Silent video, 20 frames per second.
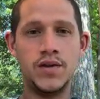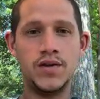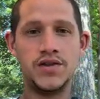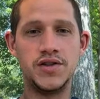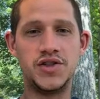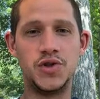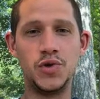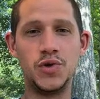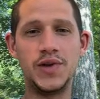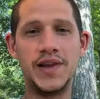
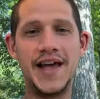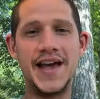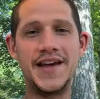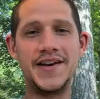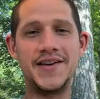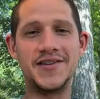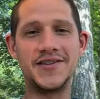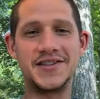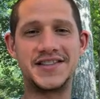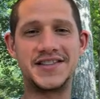
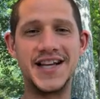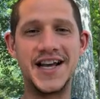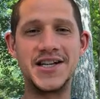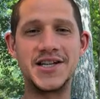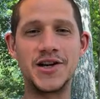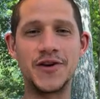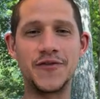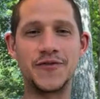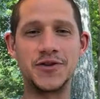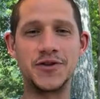Zoolander
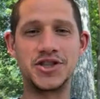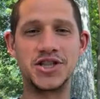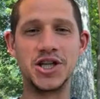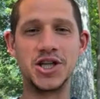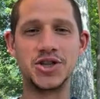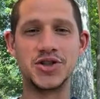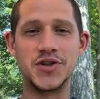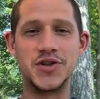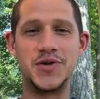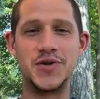Center for
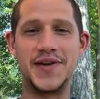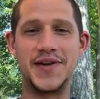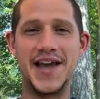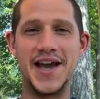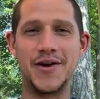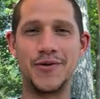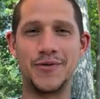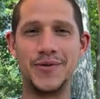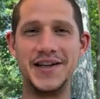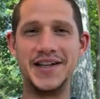Children Who
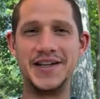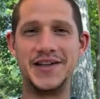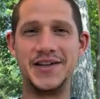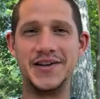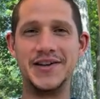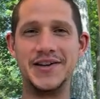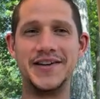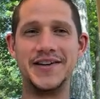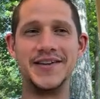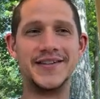Can't Read
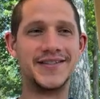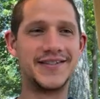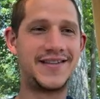Good.